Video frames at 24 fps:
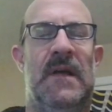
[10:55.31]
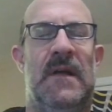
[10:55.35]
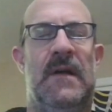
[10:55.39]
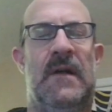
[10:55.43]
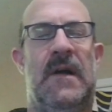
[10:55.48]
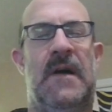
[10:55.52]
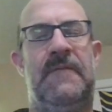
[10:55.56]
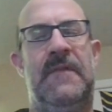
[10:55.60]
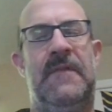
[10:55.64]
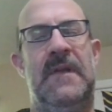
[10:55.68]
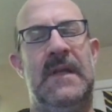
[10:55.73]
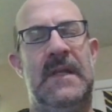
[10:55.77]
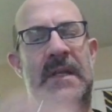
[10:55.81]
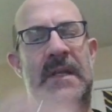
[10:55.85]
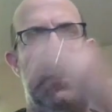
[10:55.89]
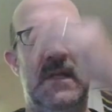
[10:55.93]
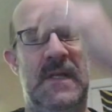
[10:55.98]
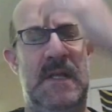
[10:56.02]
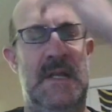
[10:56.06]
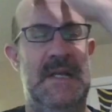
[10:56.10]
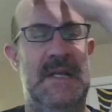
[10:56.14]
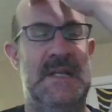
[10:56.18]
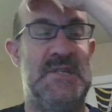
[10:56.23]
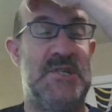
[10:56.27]
or offering
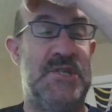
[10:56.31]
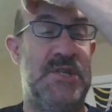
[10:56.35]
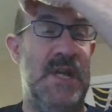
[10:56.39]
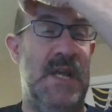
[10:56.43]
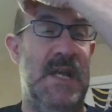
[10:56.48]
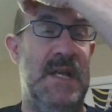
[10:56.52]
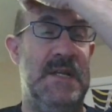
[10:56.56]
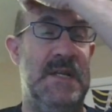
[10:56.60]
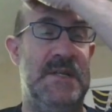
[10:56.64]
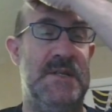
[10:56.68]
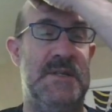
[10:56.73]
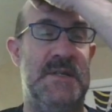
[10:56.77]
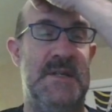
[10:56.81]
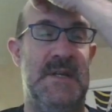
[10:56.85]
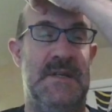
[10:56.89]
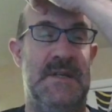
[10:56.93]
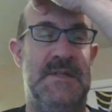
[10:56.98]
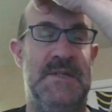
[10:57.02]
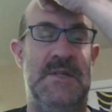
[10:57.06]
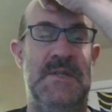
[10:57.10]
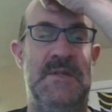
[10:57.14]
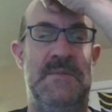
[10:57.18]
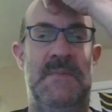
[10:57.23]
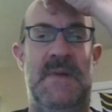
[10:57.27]
an exchange,
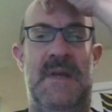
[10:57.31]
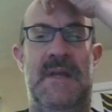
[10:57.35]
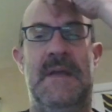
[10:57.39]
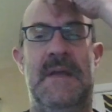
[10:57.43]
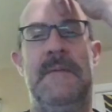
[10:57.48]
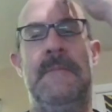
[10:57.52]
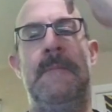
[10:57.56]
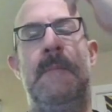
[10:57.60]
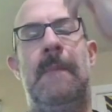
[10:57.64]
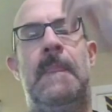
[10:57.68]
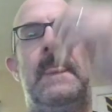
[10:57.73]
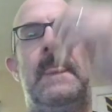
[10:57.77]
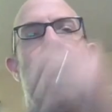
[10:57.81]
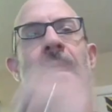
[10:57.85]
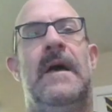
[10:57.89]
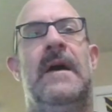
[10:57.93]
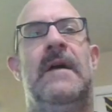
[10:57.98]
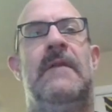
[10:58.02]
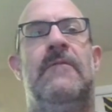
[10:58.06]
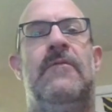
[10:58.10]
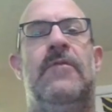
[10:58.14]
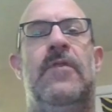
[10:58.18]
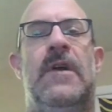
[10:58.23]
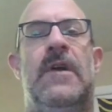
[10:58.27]
excuse me,
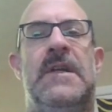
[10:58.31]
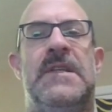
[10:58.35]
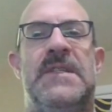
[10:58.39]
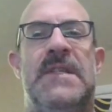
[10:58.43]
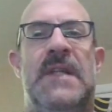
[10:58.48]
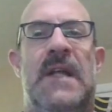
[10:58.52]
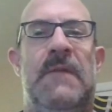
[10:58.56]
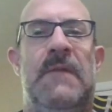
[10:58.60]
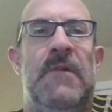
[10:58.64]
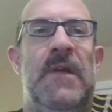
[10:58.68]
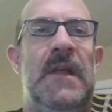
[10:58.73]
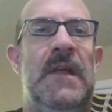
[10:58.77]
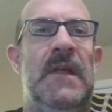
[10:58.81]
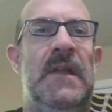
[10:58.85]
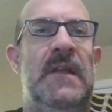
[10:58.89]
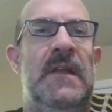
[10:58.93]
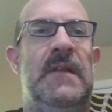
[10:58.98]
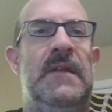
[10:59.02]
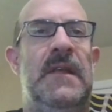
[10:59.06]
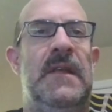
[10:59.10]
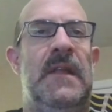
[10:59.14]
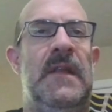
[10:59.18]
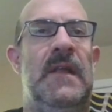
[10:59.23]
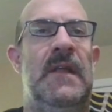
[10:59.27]
of rooks, and I went ahead
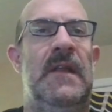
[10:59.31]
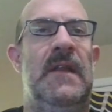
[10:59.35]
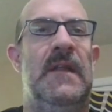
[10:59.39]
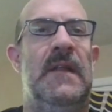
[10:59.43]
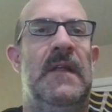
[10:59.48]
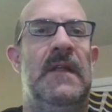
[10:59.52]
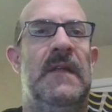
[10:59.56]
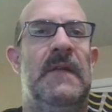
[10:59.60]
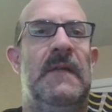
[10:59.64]
and did it.